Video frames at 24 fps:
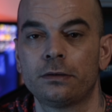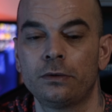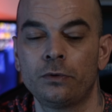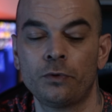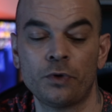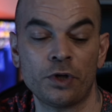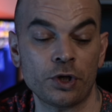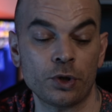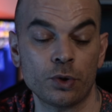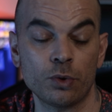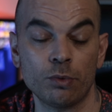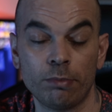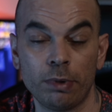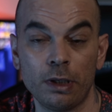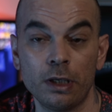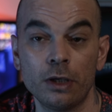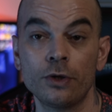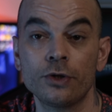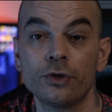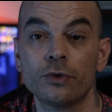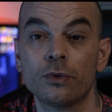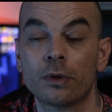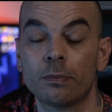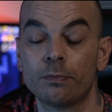When you
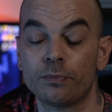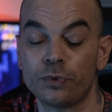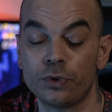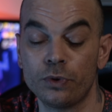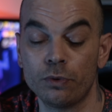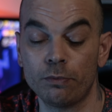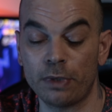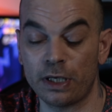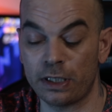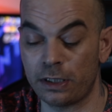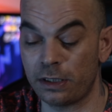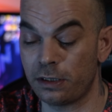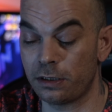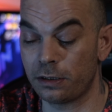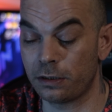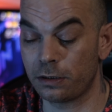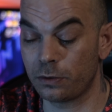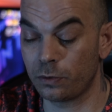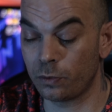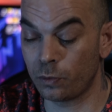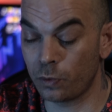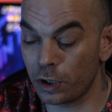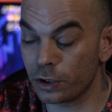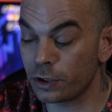blow, you
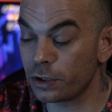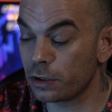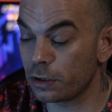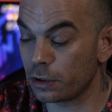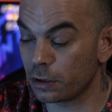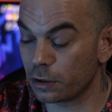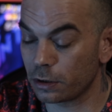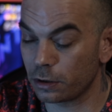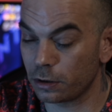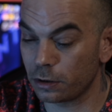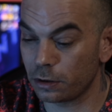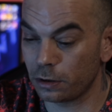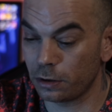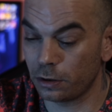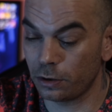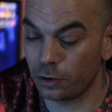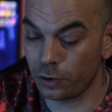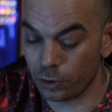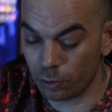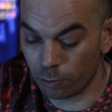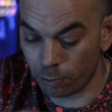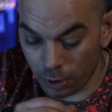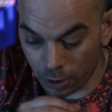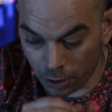must watch.
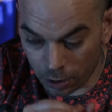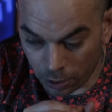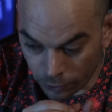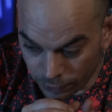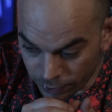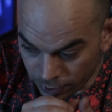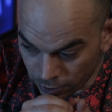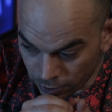You blow